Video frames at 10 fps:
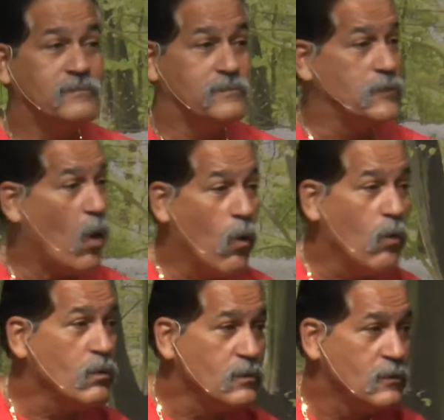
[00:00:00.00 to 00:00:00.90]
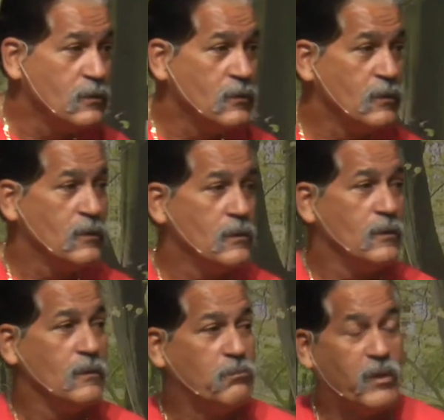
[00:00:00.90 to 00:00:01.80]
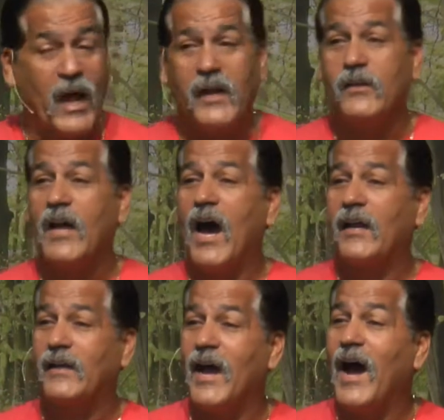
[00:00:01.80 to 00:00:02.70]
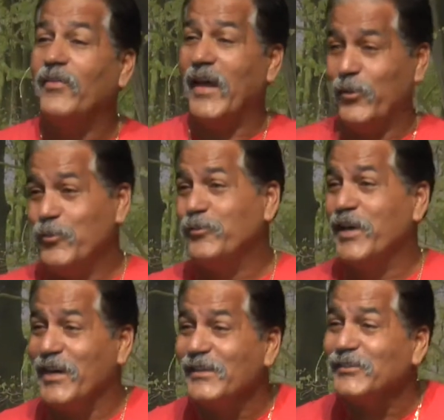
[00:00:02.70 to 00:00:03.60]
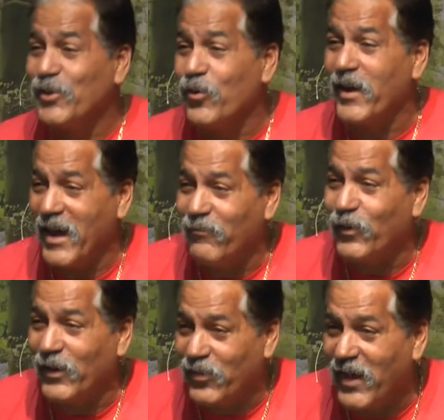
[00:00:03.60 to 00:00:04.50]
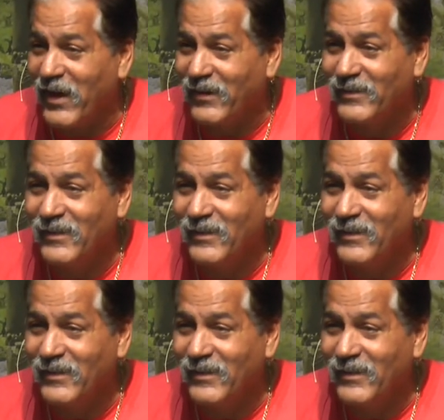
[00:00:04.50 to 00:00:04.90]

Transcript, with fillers: no. But I'm God, a God that who does know everything.